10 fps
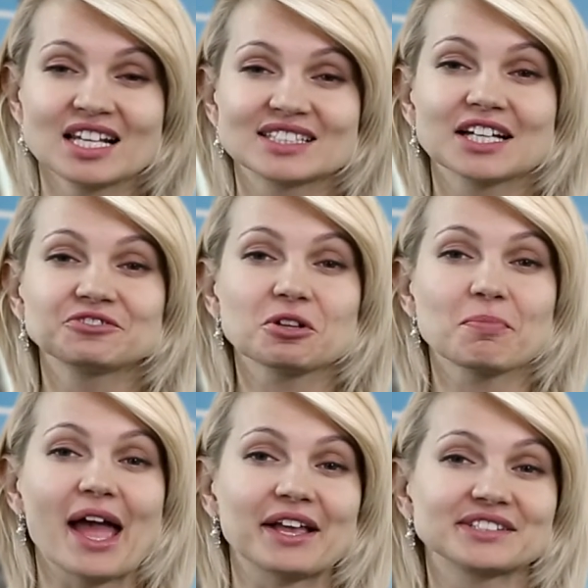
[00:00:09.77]
Central
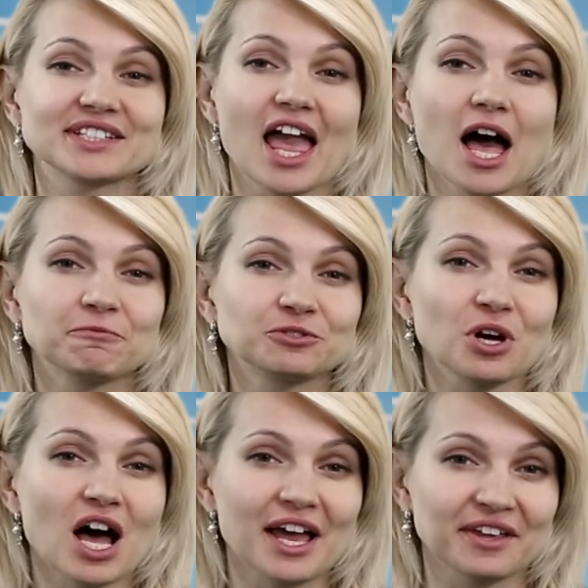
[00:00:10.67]
banks have to
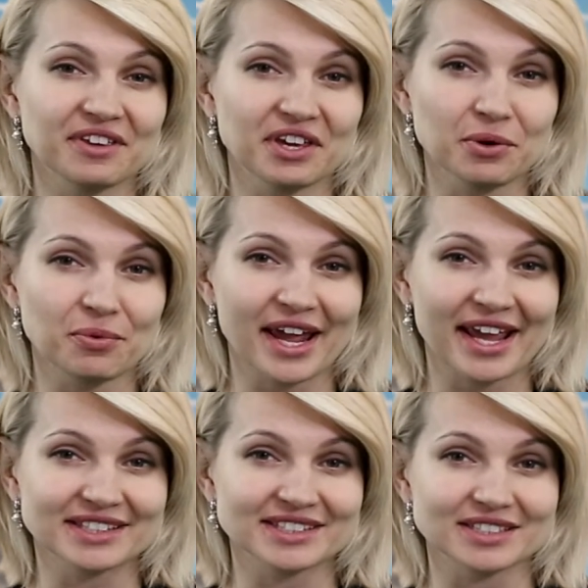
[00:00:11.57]
hike the key
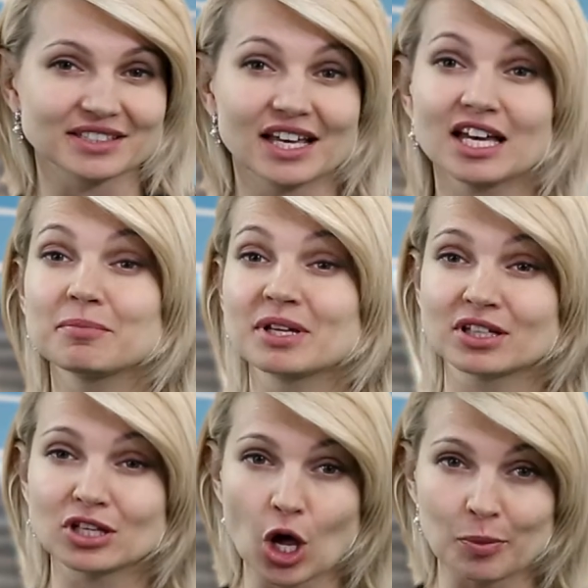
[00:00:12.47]
rates
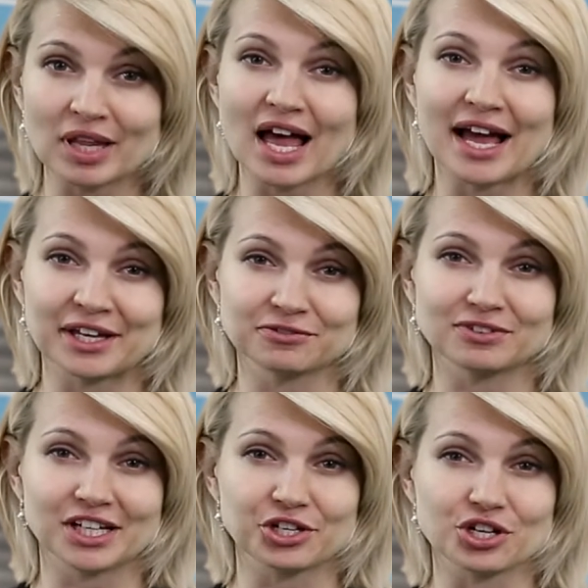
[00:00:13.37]
amid global high
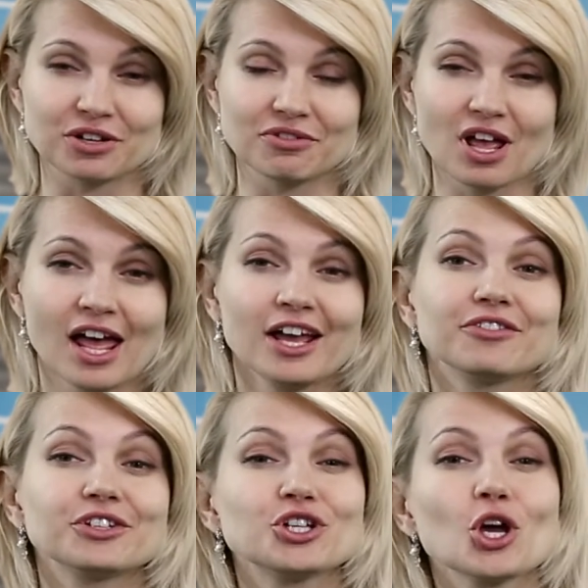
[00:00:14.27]
inflation.
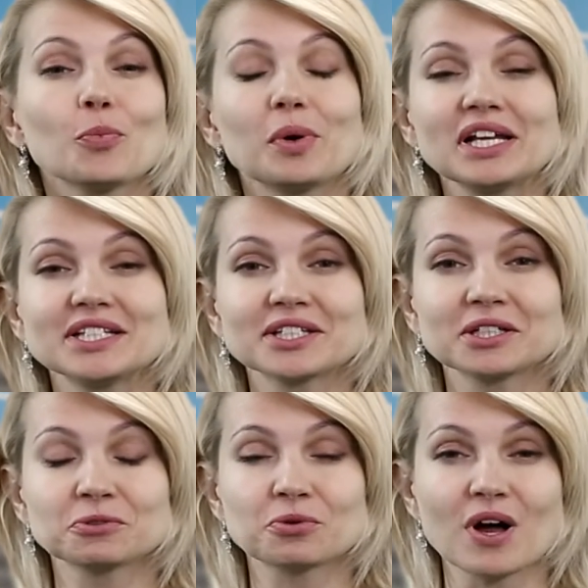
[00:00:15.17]
The
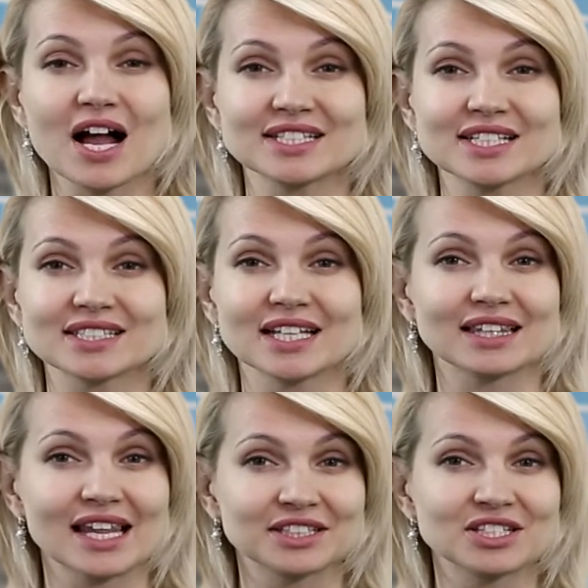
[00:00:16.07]
geopolitical crisis and
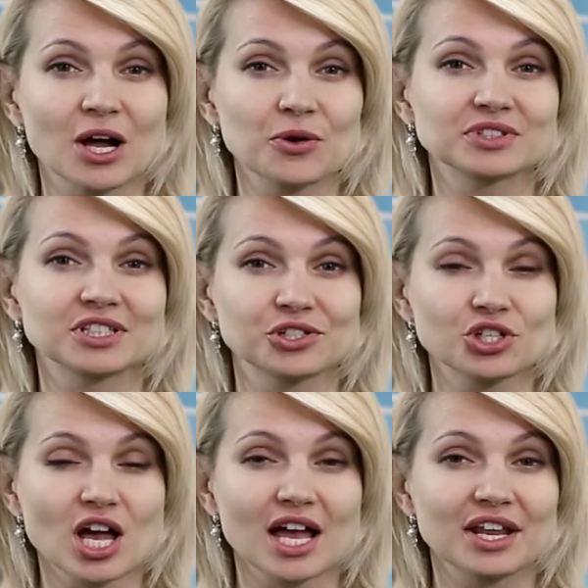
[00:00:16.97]
lockdowns in
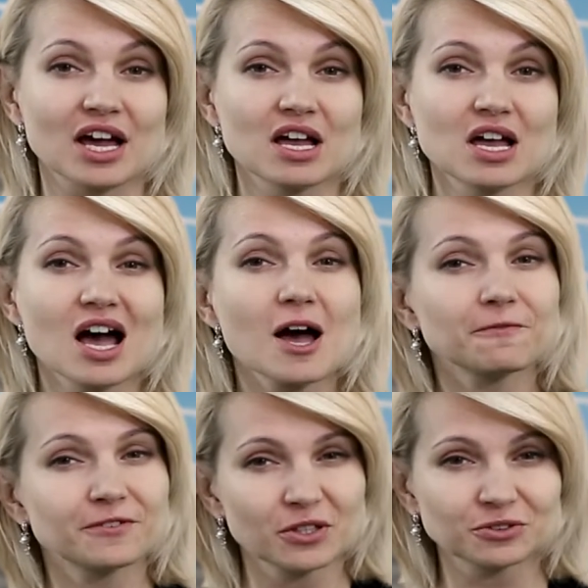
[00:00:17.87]
China
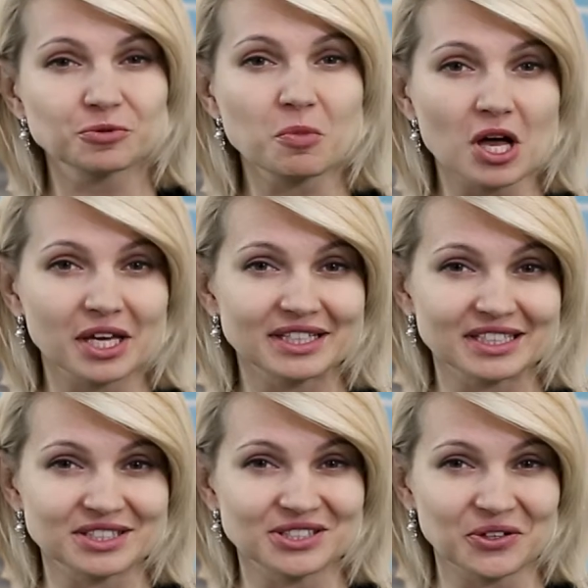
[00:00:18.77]
have fueled market
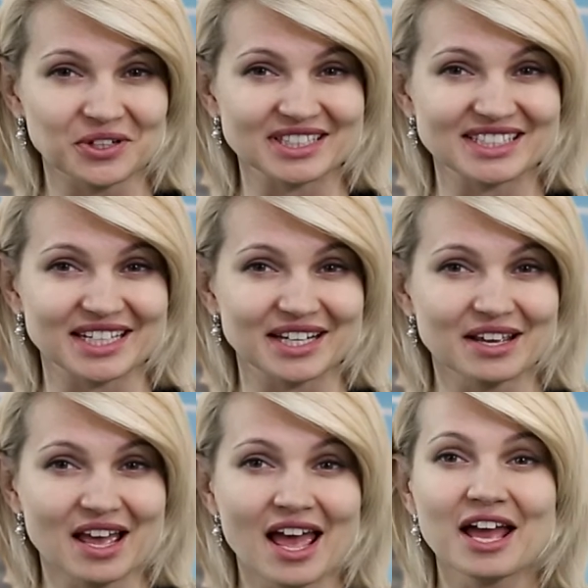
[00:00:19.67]
uncertainty.
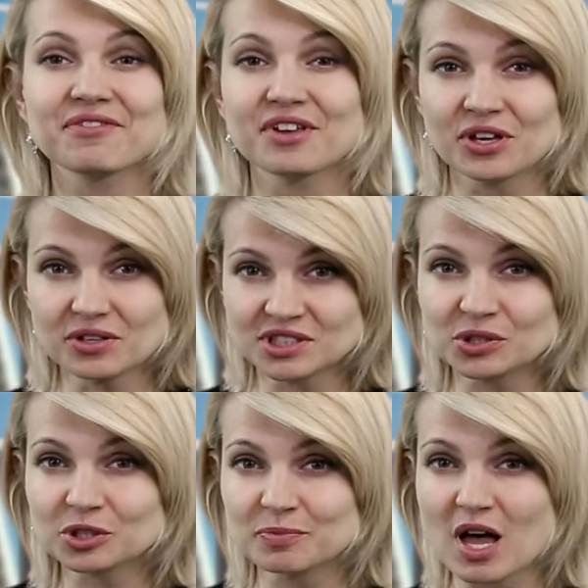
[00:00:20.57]
And the US
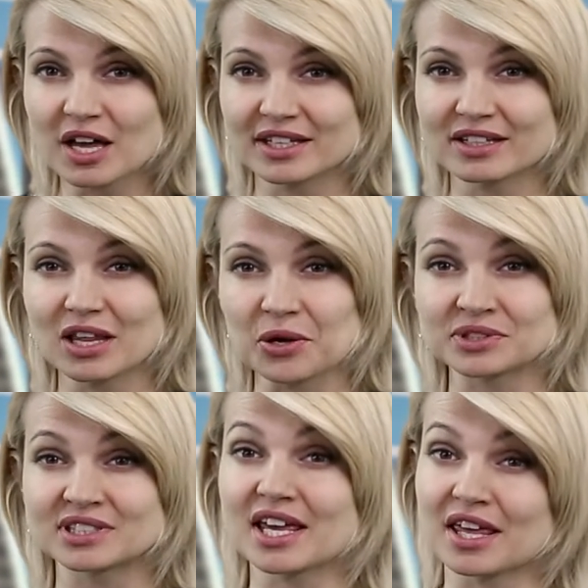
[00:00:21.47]
stock market
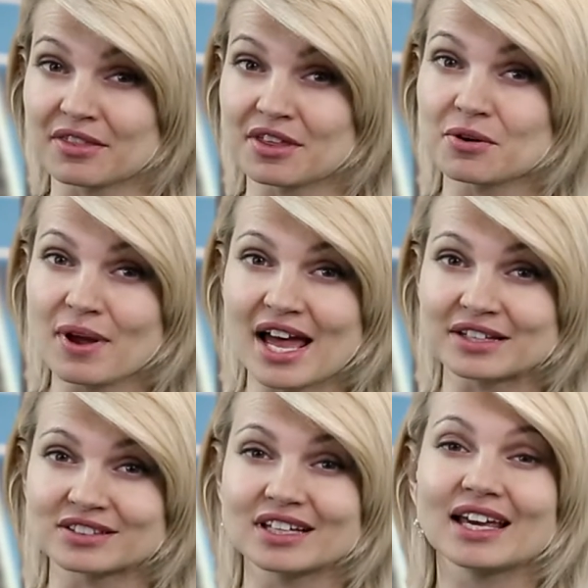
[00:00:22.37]
closed in the
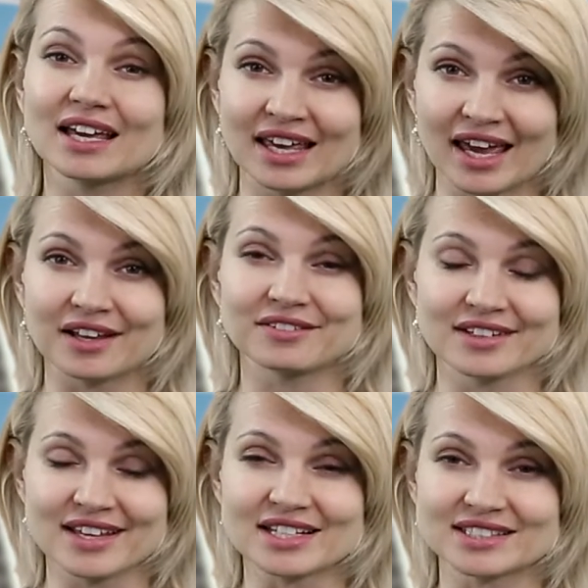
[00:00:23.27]
red again
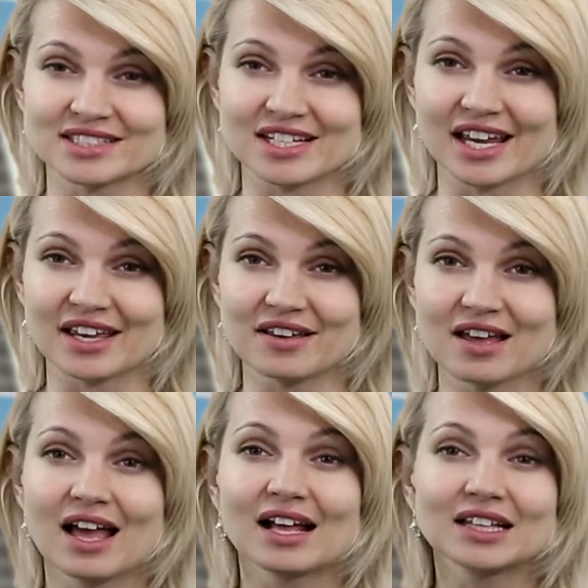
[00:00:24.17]
yesterday,
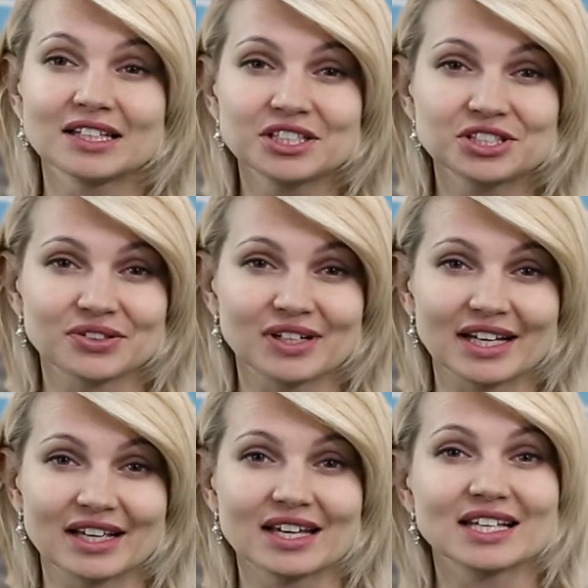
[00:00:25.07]

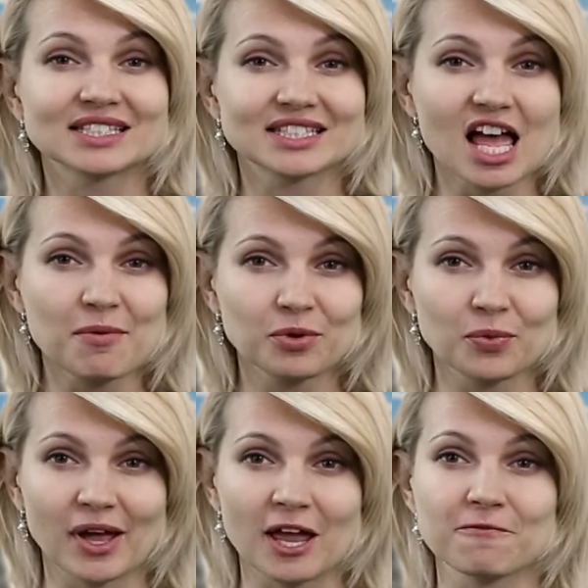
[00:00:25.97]
literally a step
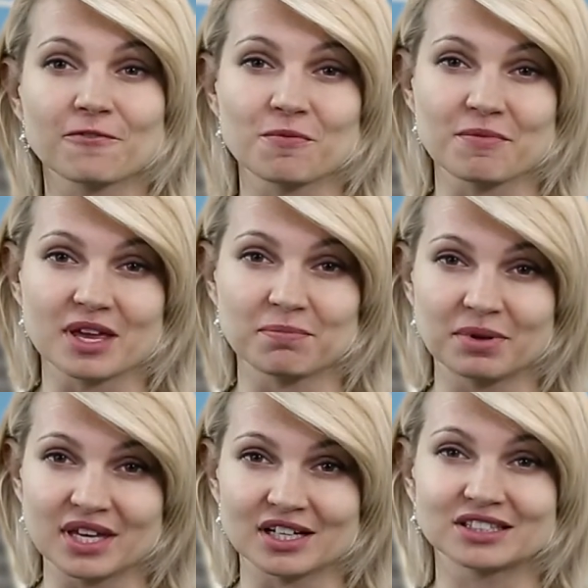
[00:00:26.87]
away from the
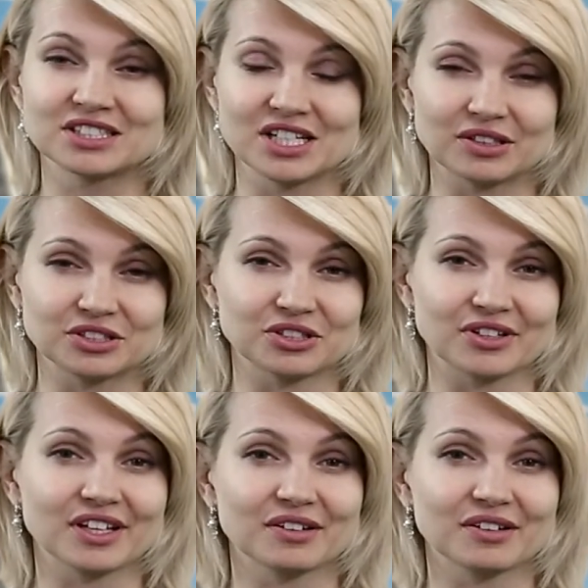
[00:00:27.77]
bear territory.